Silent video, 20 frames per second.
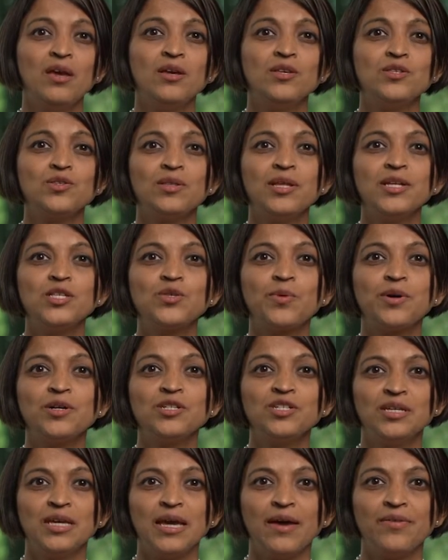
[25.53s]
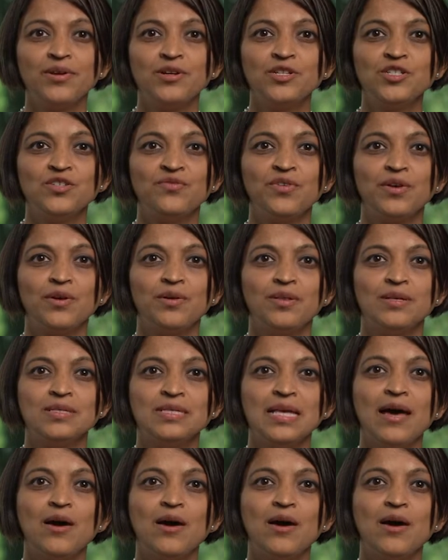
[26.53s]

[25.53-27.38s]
So let's work together to figure this